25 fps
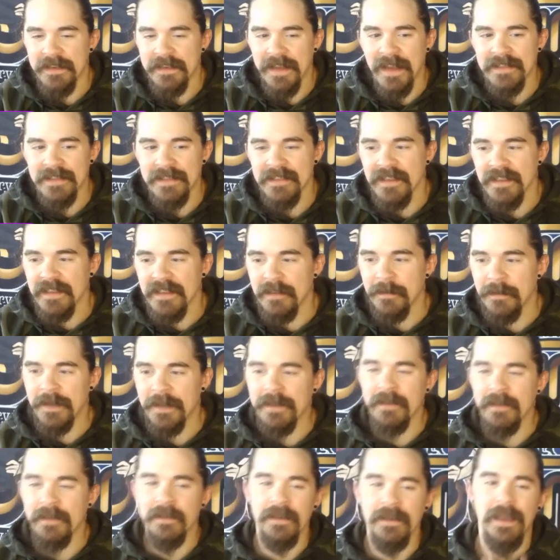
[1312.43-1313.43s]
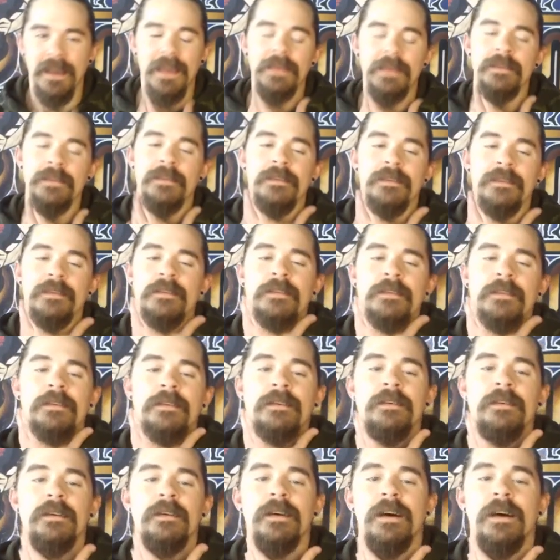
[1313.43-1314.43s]
Nazi gimmick, and
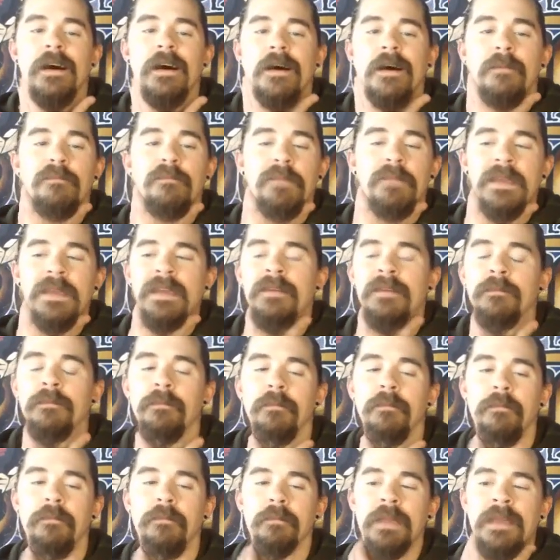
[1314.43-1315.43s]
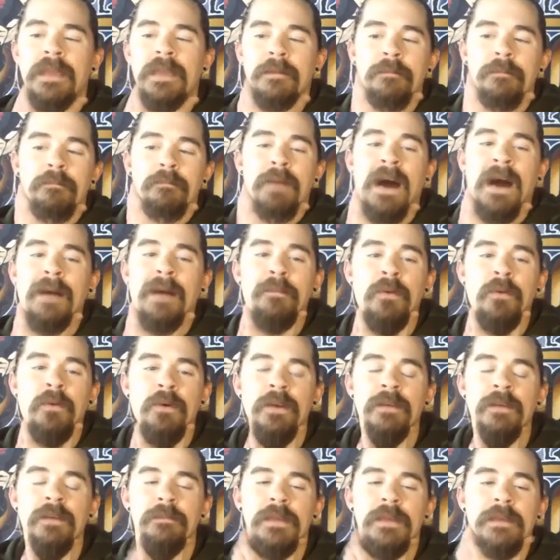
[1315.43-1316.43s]
uh, me and me and
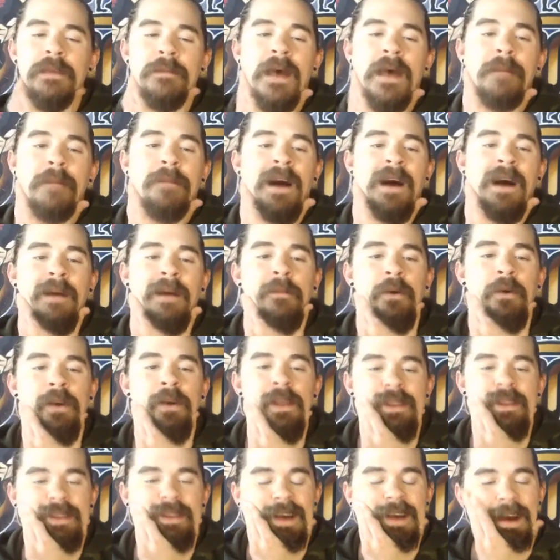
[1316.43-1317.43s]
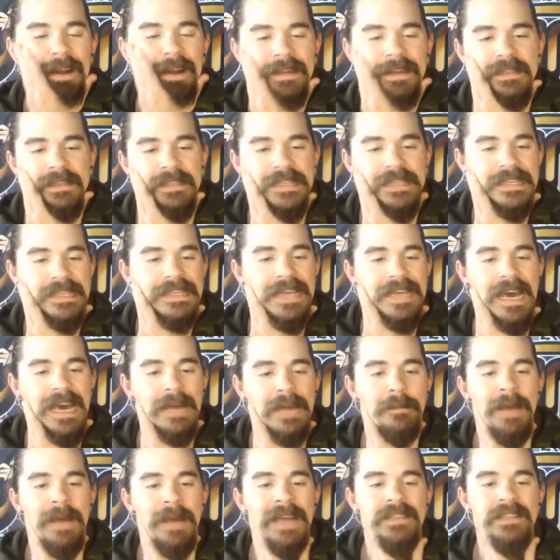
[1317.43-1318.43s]
Bomboy, me and Matt Bomboy, uh,
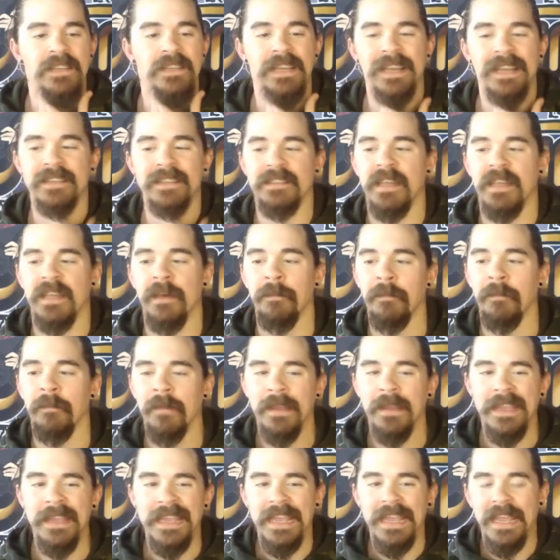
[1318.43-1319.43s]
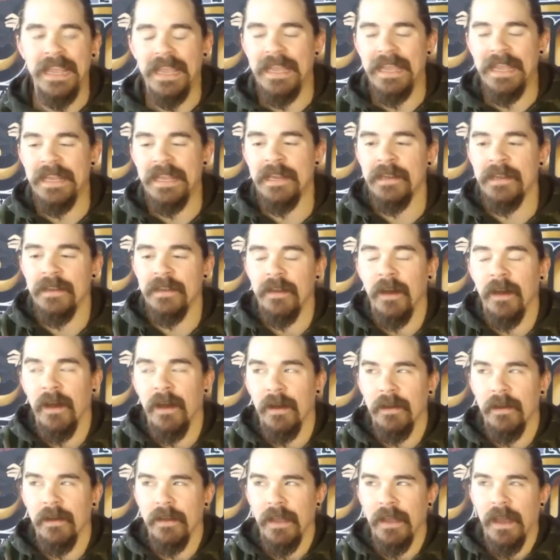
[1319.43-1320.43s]
had a match against them in
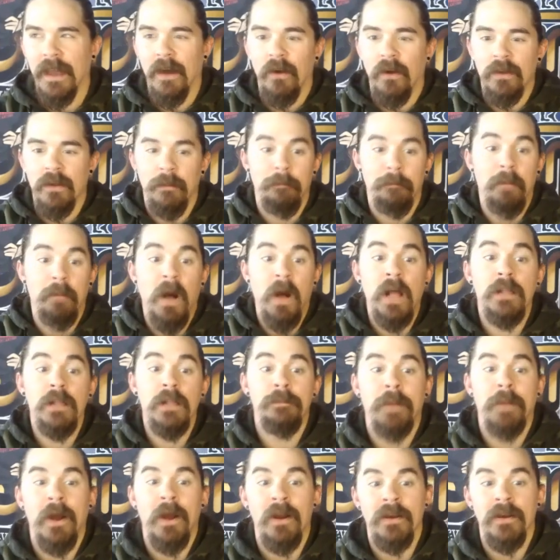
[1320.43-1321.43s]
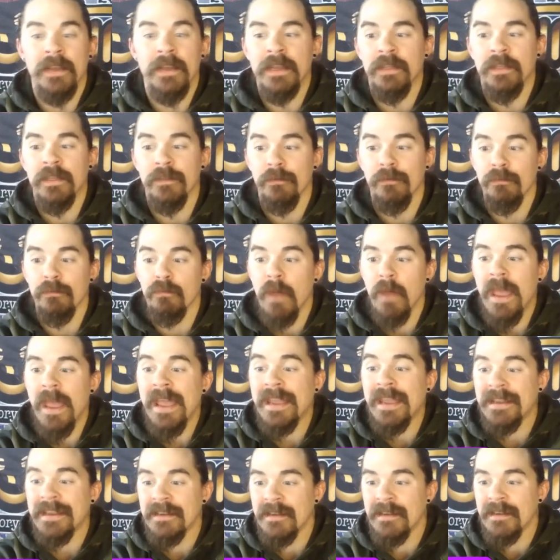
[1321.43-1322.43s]
uh, on a ballpark in the
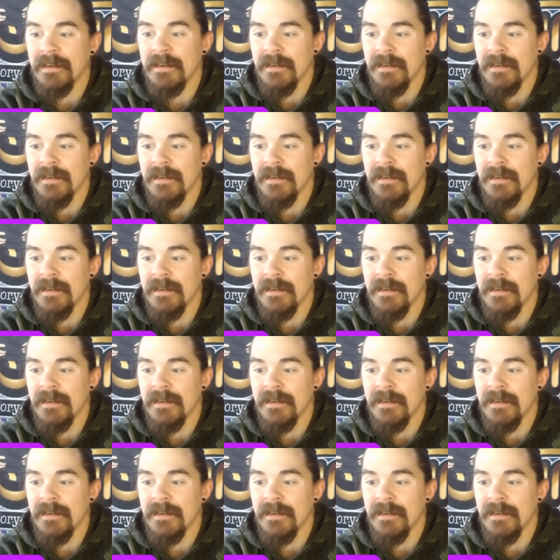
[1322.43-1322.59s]
rain